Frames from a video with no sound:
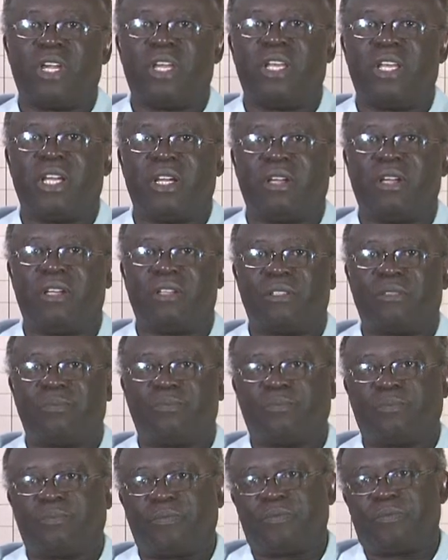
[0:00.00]
any
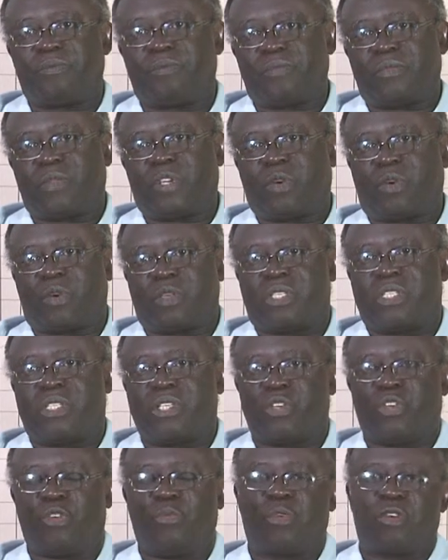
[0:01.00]

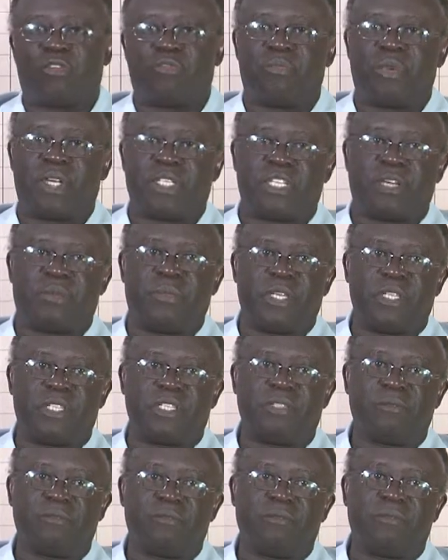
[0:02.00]
continuum of
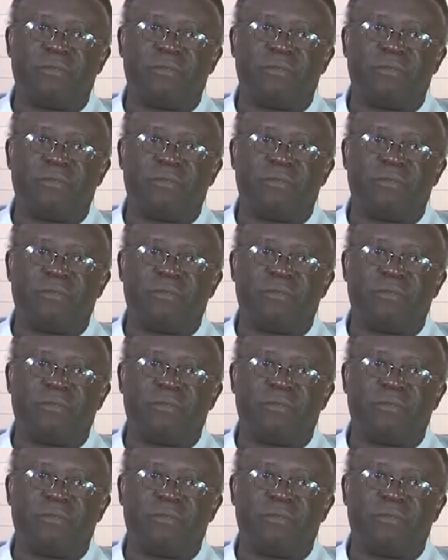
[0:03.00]
measurement,